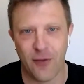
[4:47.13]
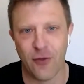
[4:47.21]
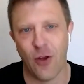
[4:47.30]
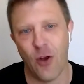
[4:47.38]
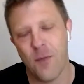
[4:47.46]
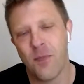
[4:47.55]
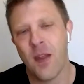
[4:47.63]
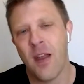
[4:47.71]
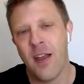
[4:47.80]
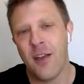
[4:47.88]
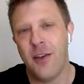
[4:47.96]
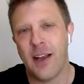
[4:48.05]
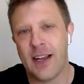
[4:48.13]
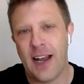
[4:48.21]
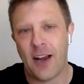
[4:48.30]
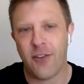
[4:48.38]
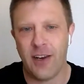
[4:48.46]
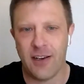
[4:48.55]
So you can
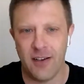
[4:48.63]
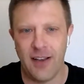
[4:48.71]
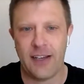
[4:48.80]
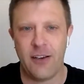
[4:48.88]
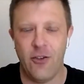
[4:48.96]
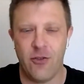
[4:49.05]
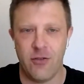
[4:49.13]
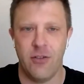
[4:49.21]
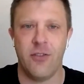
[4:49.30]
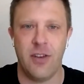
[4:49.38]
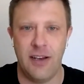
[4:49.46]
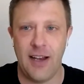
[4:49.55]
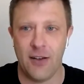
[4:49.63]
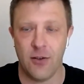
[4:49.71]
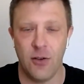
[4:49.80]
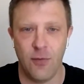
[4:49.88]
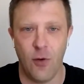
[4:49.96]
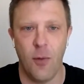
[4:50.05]
actually collect insurance details on
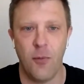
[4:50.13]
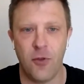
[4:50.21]
the form.